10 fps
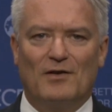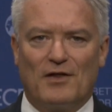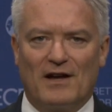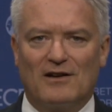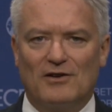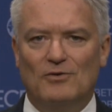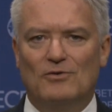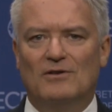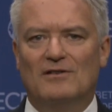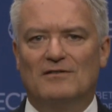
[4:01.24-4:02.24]
Thank
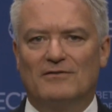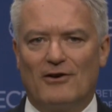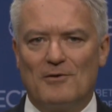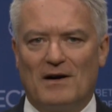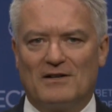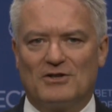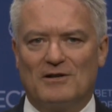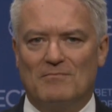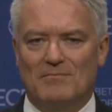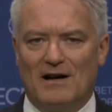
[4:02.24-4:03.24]
you very much,
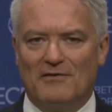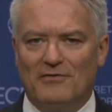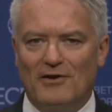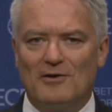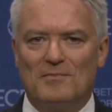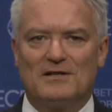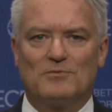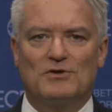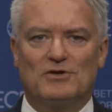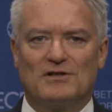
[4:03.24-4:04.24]
and my very best
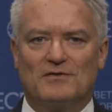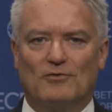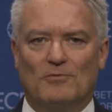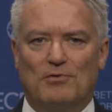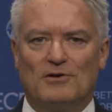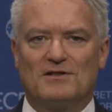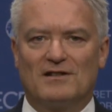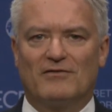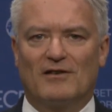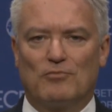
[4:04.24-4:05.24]
wishes for
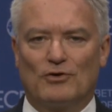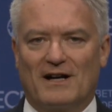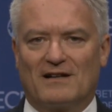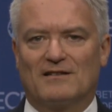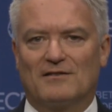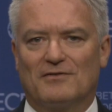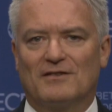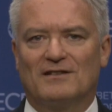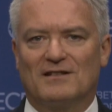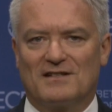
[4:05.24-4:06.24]
positive and productive
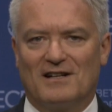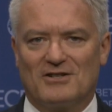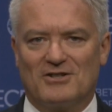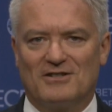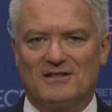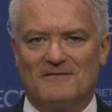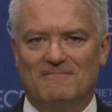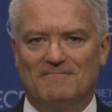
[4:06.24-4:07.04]
discussions.